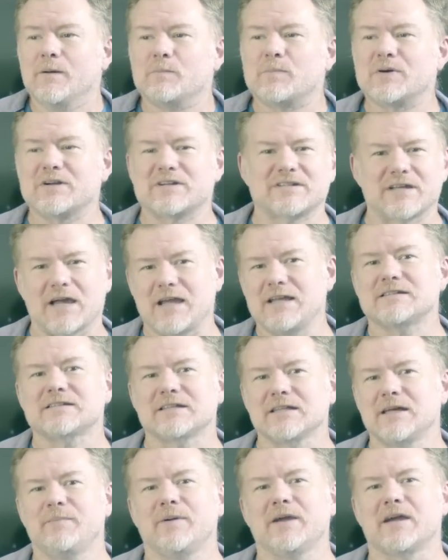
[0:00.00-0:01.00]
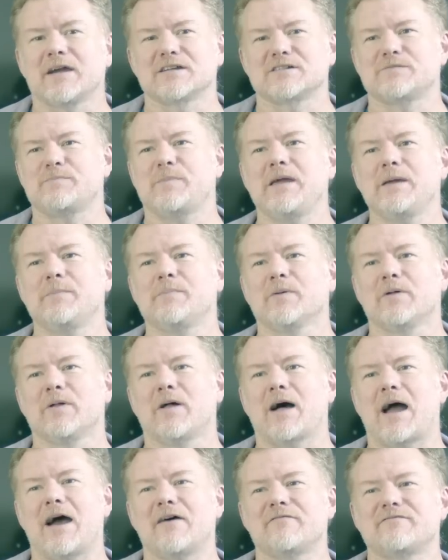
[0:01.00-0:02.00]
precisely because
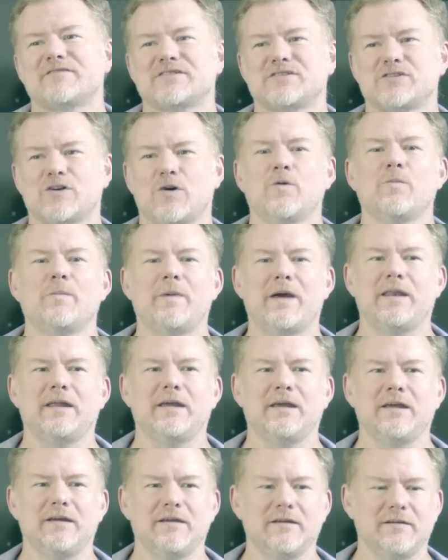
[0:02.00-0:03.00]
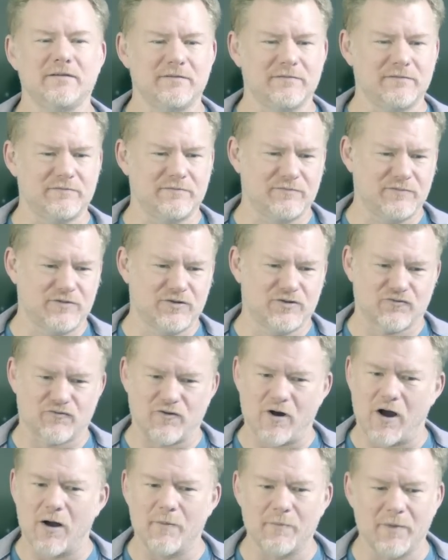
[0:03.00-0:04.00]
people have so many
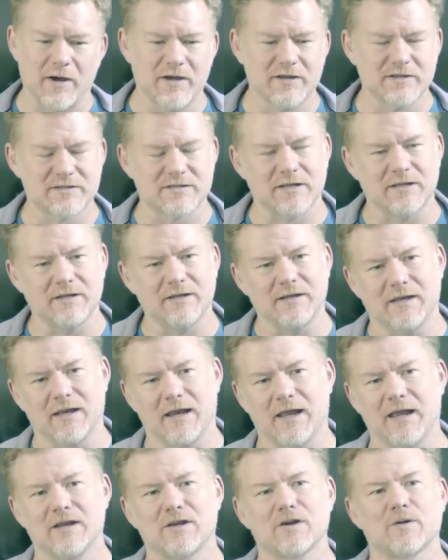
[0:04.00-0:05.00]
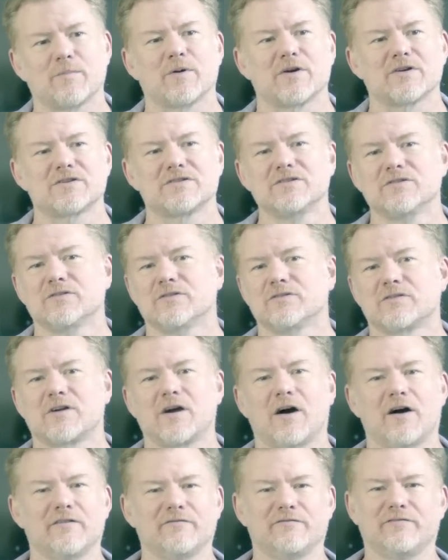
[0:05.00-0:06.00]
dramas and interpersonal
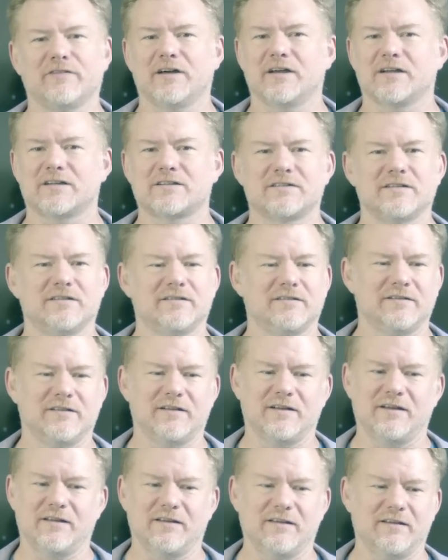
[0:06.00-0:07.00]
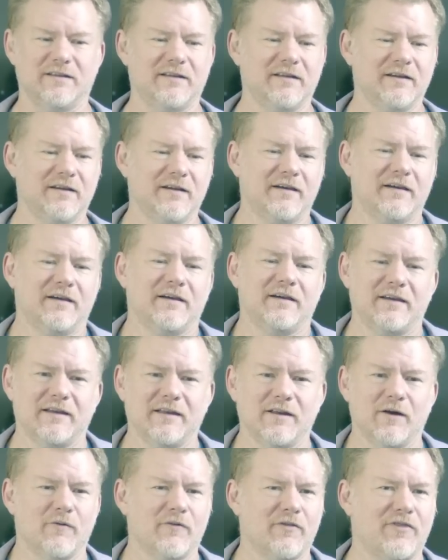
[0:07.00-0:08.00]
conflicts and,
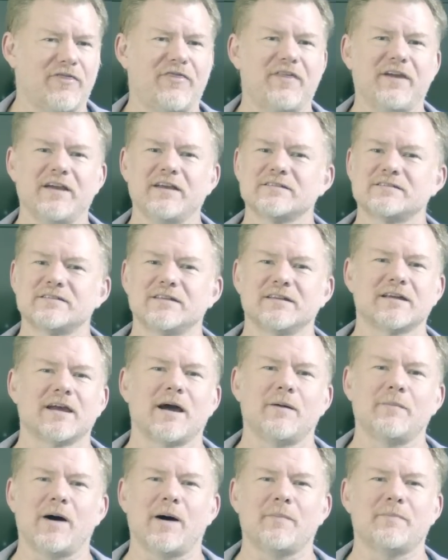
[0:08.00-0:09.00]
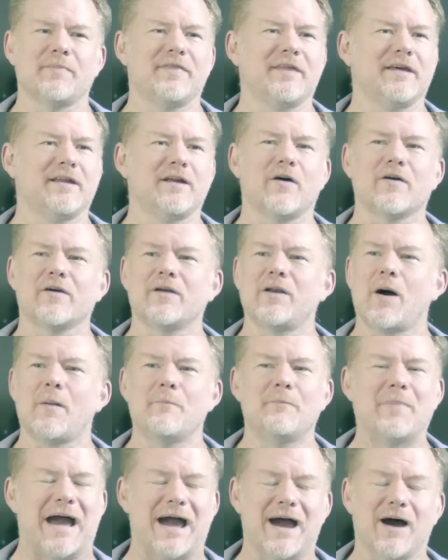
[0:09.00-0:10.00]
you know, things that come up that aren't
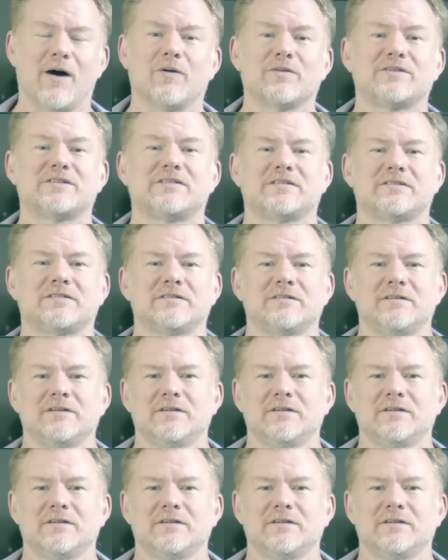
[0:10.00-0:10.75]
about